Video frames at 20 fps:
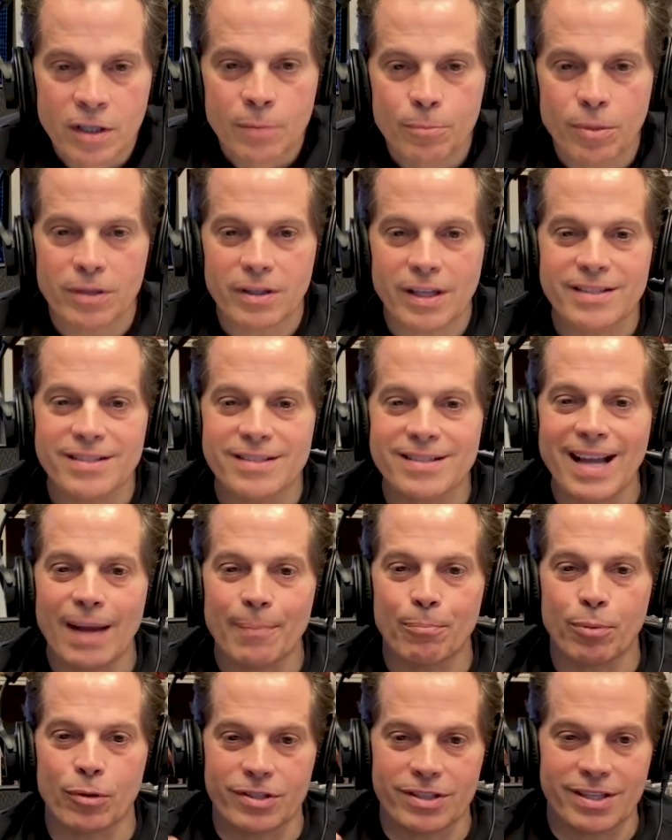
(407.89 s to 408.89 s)
But let's
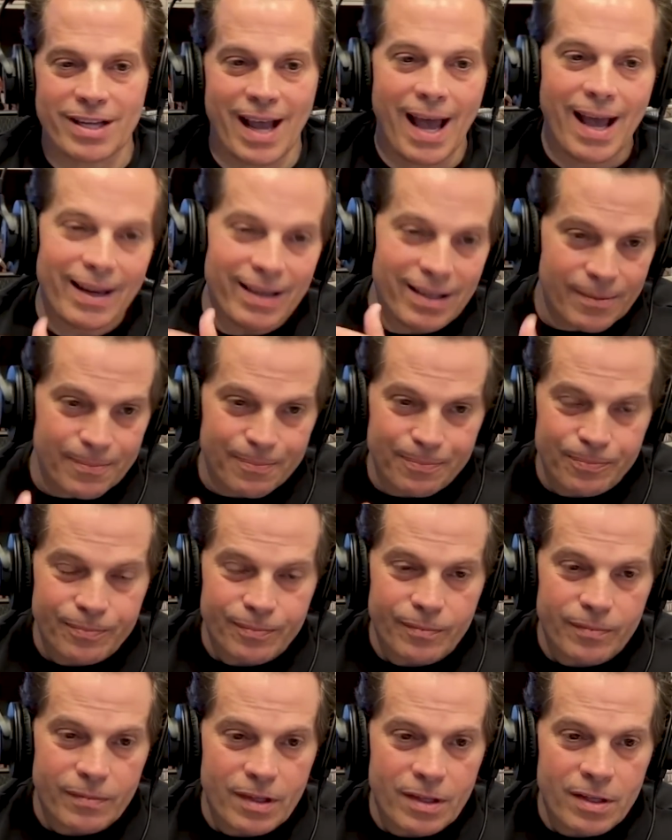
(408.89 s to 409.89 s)
not pretend
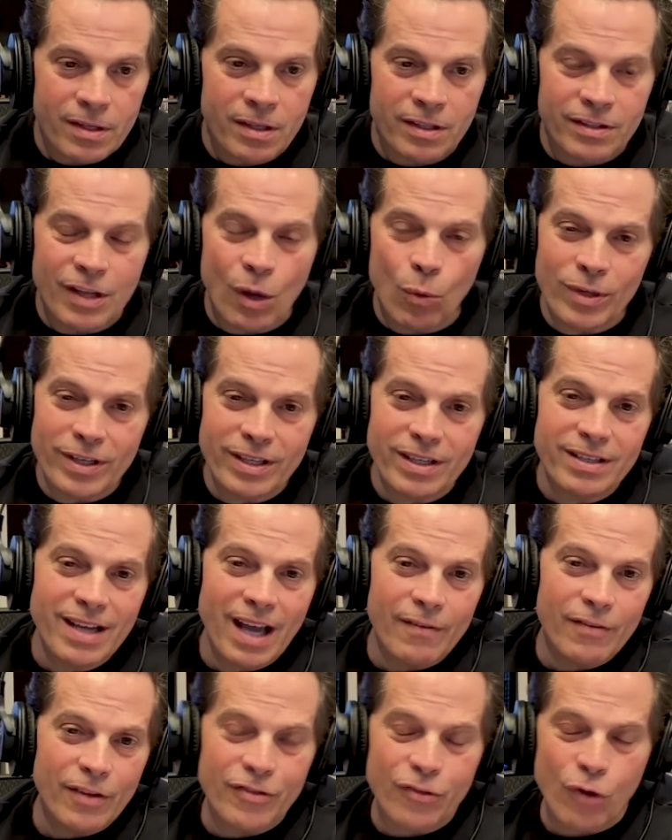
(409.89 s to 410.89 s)
that we didn't
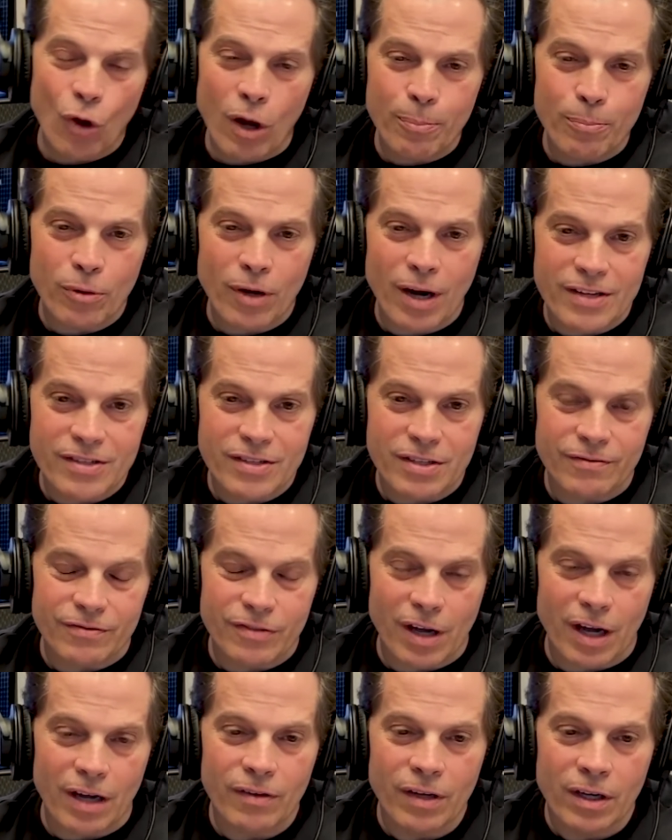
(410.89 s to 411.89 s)
have a thought process
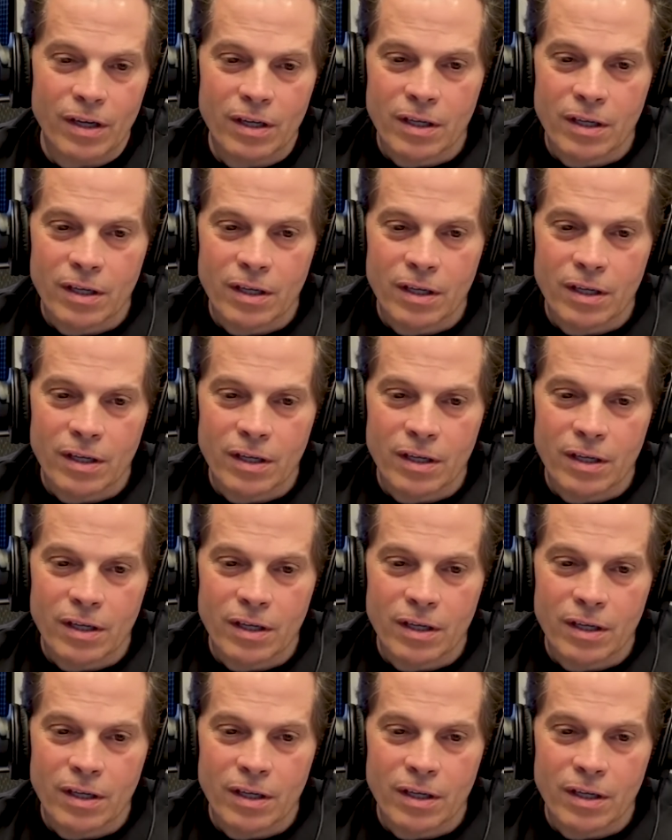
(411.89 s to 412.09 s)
involved.